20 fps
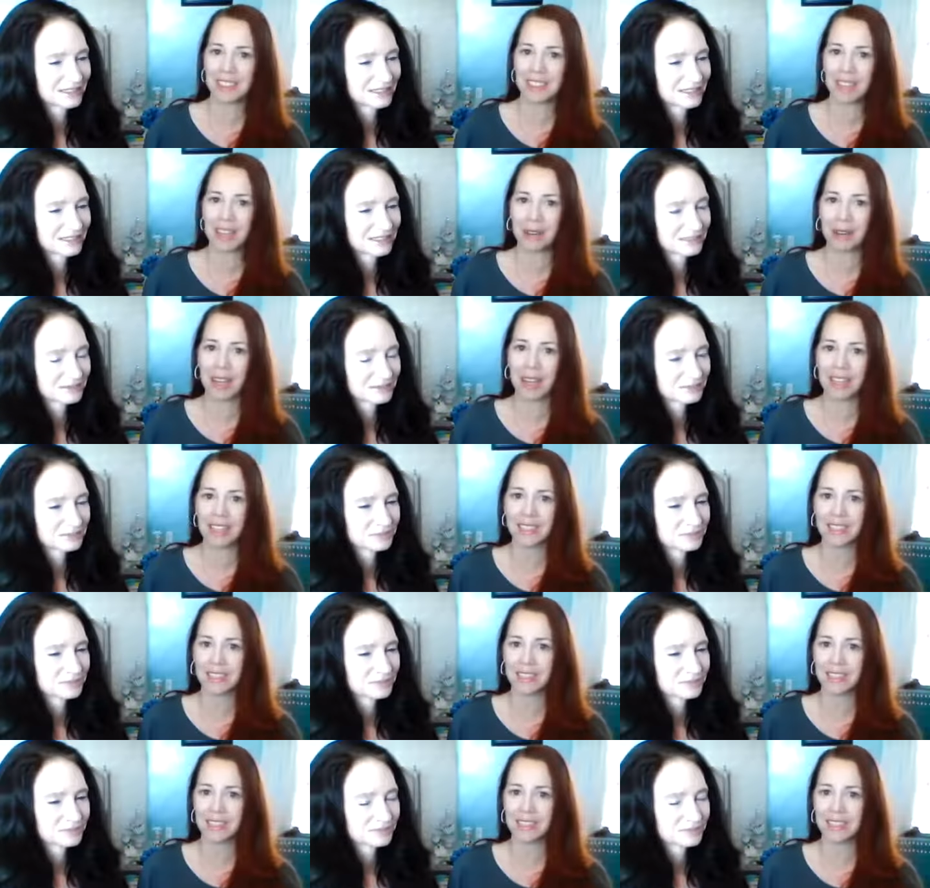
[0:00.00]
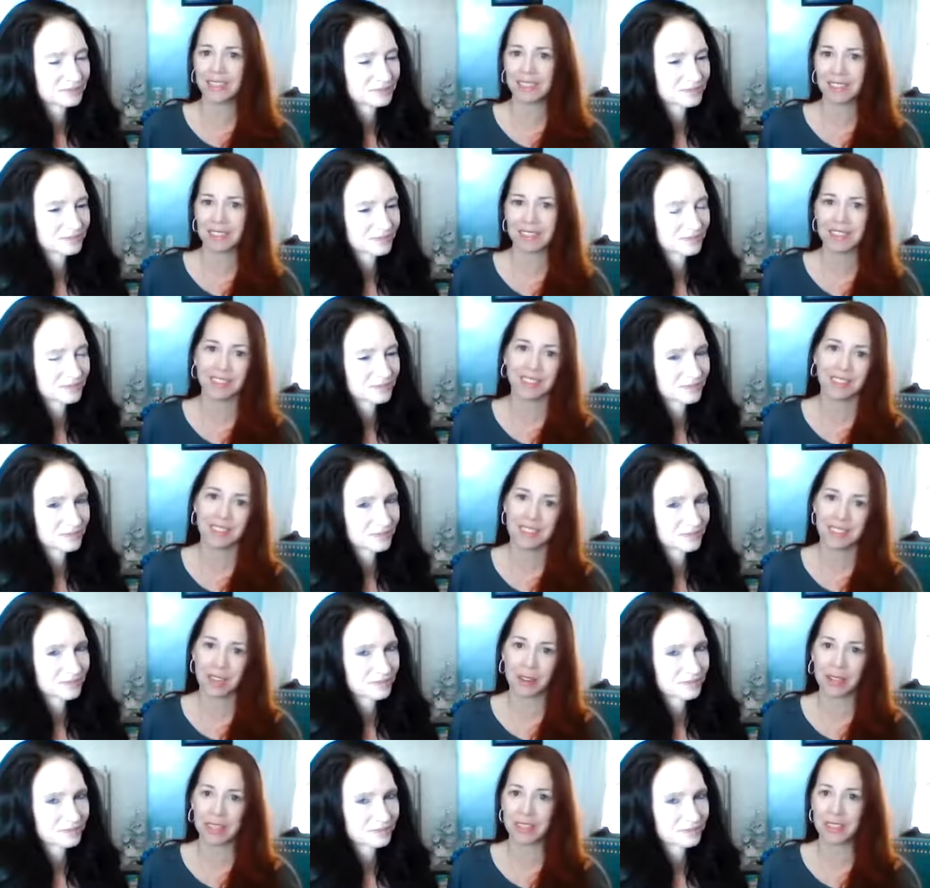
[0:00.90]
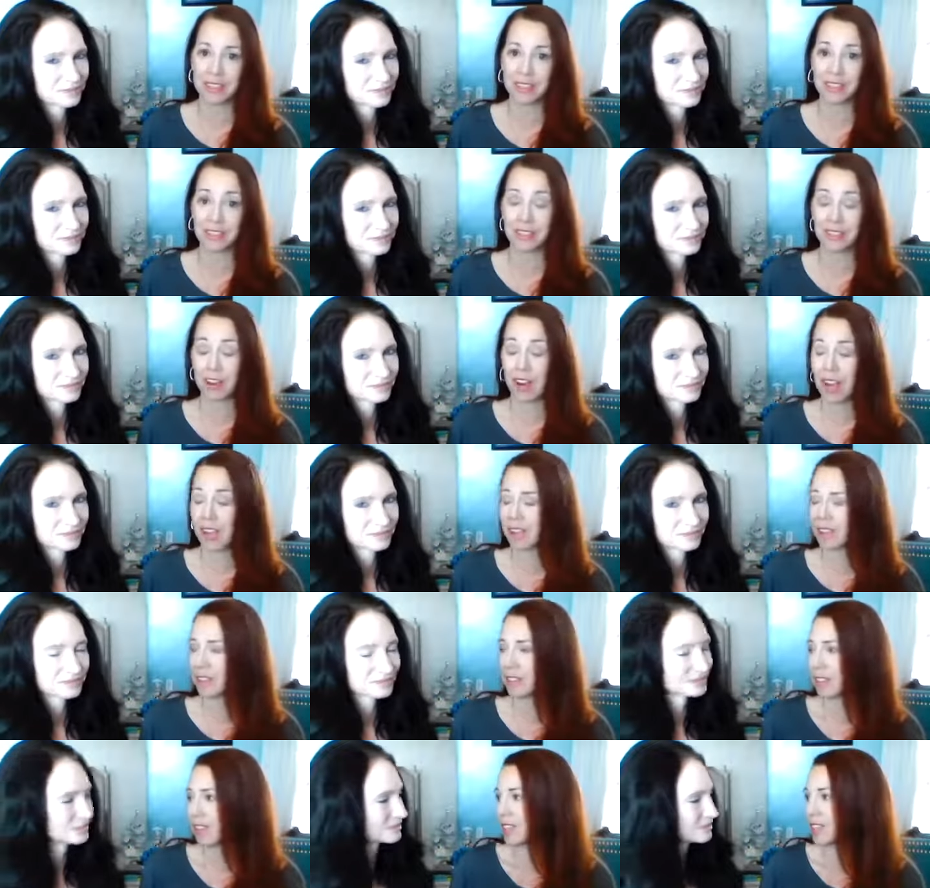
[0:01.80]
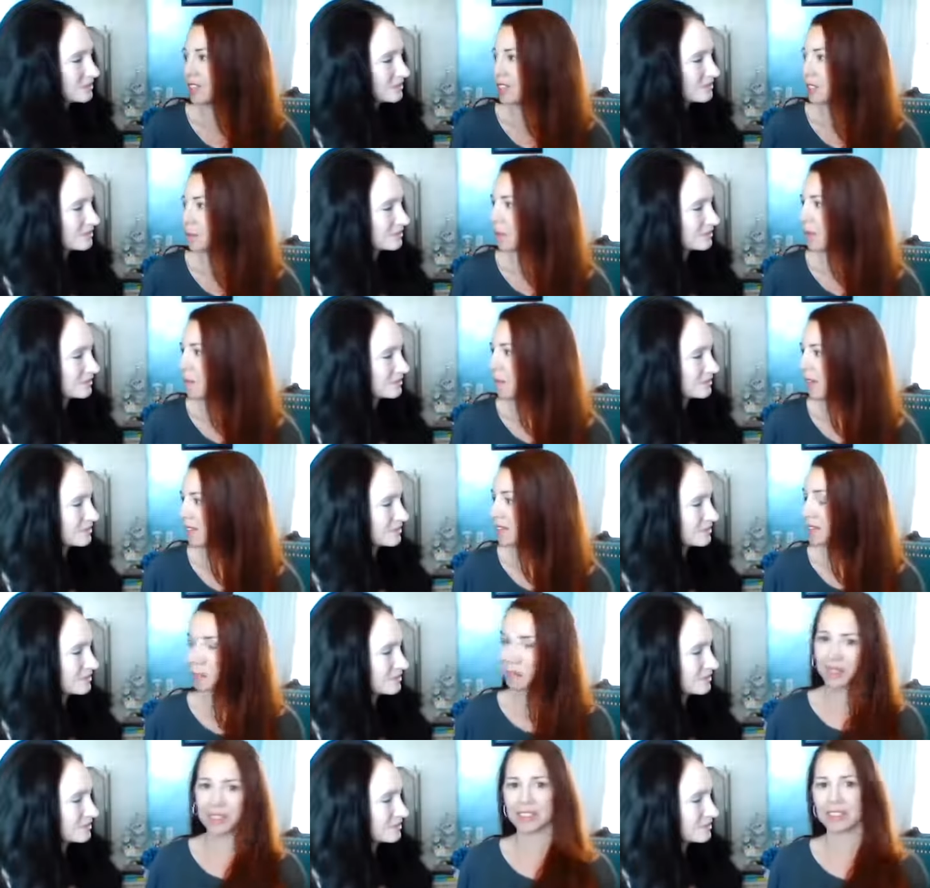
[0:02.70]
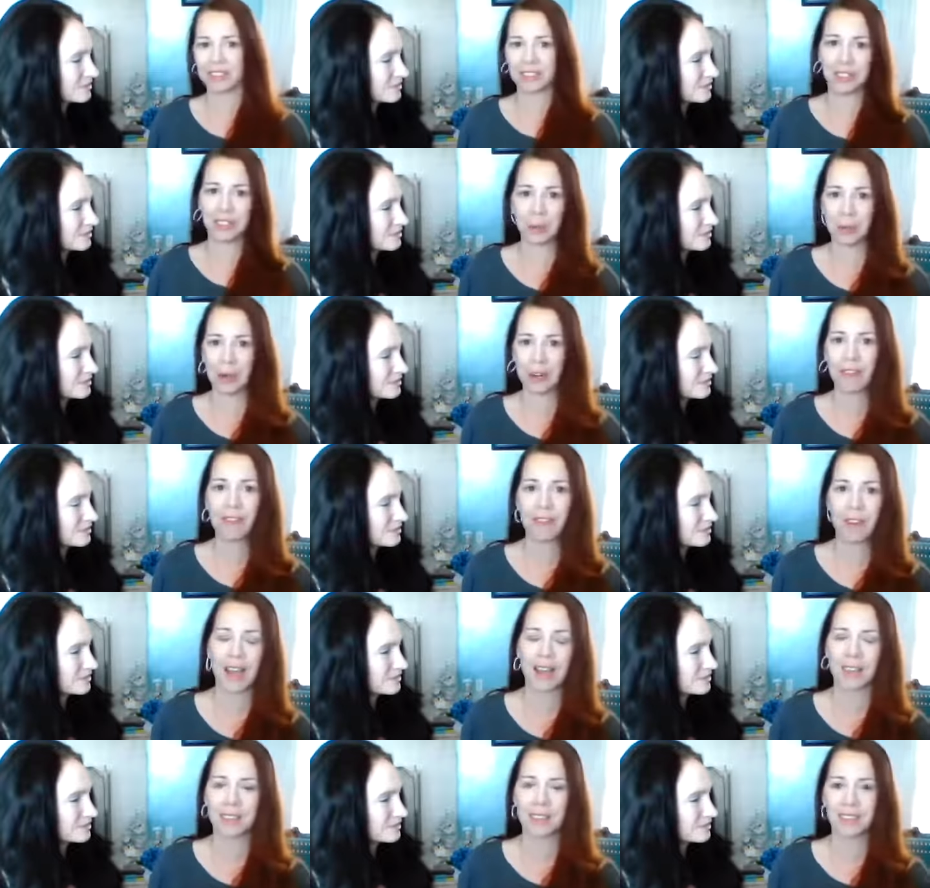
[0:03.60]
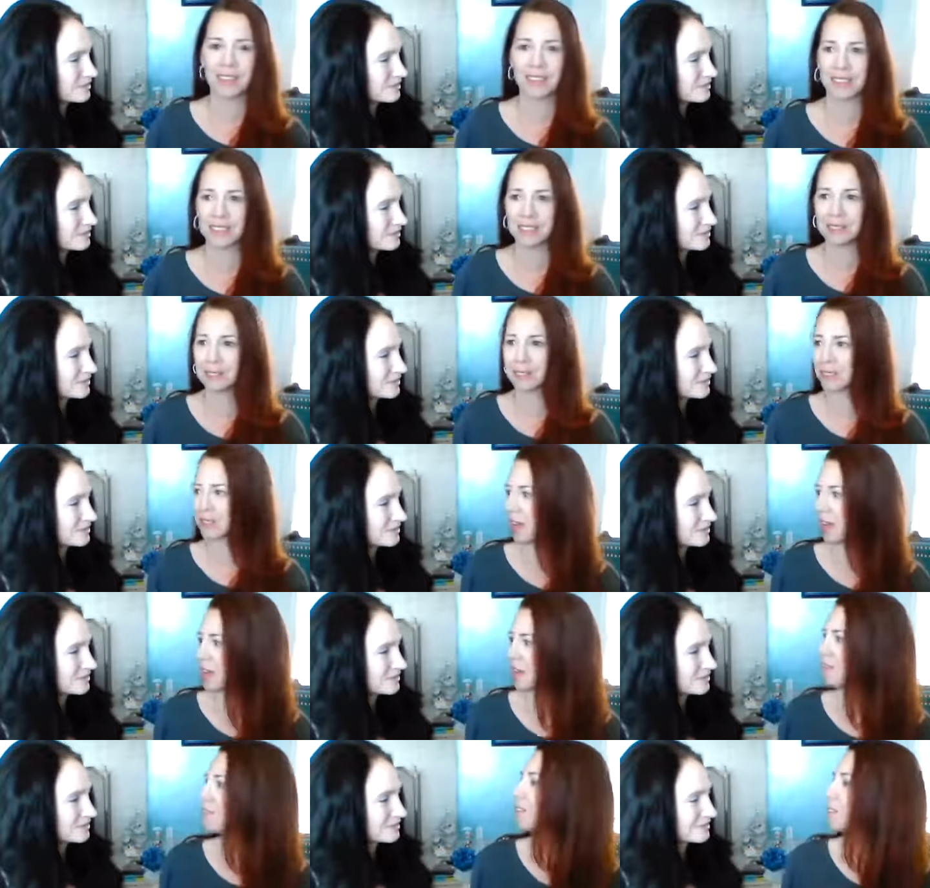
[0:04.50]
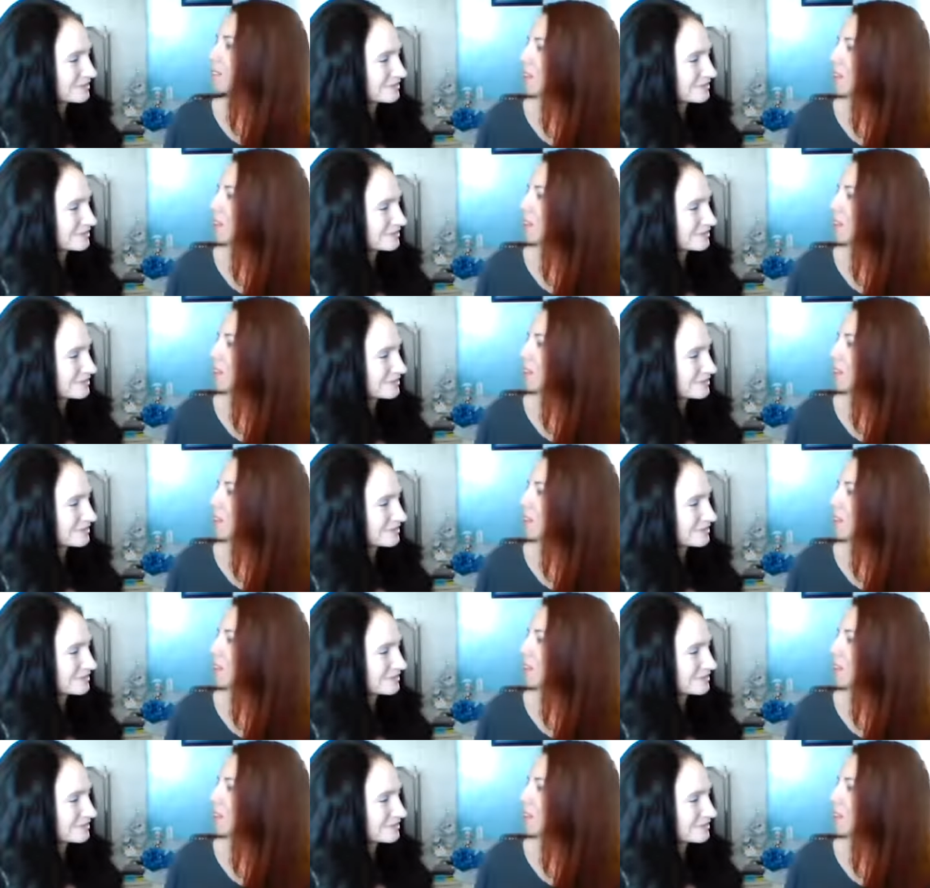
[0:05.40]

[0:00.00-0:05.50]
Speaker 1: you know, I didn't, you know, I just tried to do my best with this newer friend, and it was kind of